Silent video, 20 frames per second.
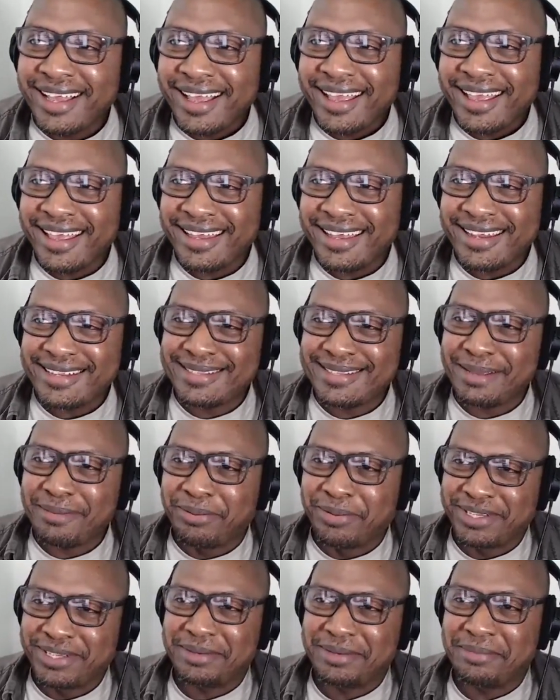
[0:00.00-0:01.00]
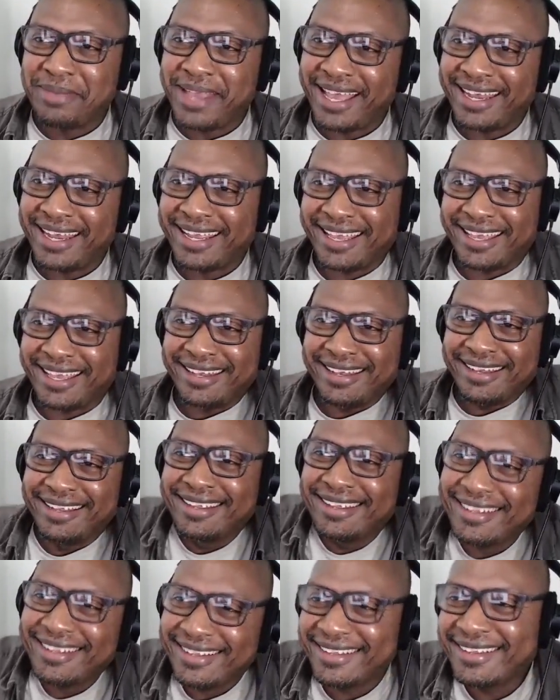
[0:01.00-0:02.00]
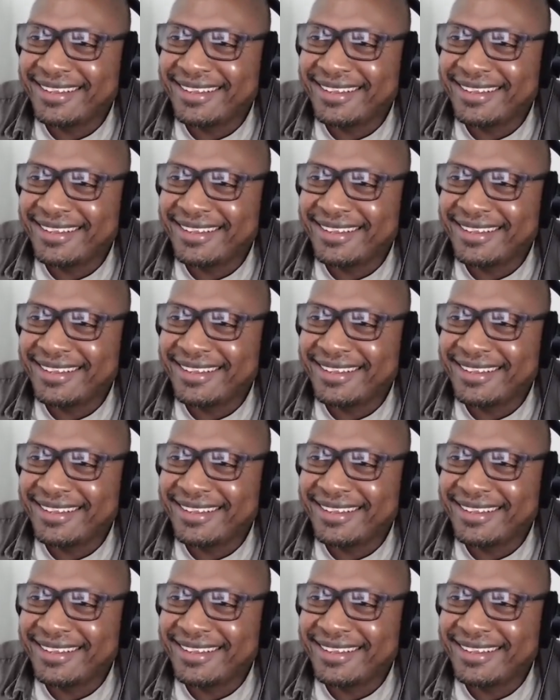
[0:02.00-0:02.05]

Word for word: Hit us up with some etiquette.